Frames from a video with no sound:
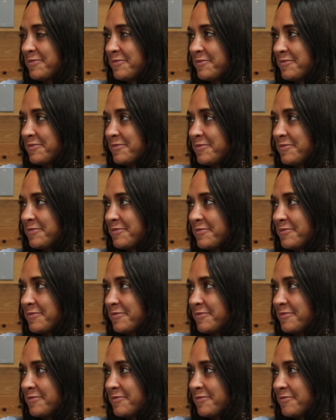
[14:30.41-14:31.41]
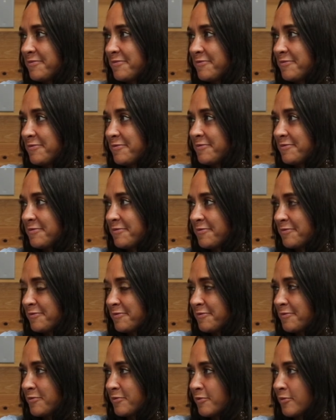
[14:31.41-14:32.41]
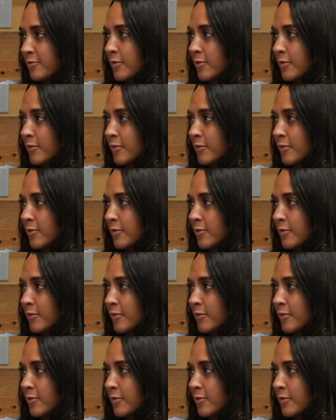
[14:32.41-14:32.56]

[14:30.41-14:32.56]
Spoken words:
This person isn't speaking.